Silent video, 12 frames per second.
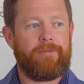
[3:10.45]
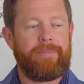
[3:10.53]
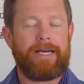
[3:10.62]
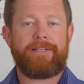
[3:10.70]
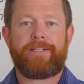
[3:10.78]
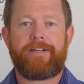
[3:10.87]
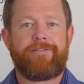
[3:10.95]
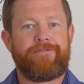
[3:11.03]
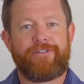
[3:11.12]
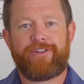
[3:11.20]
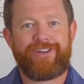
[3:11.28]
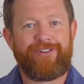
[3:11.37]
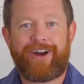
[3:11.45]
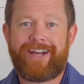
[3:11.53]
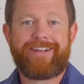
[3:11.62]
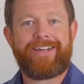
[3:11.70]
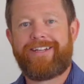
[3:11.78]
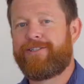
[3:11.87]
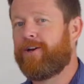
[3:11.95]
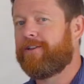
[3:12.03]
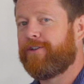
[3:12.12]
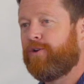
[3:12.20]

buy stuff for the grandkids, all the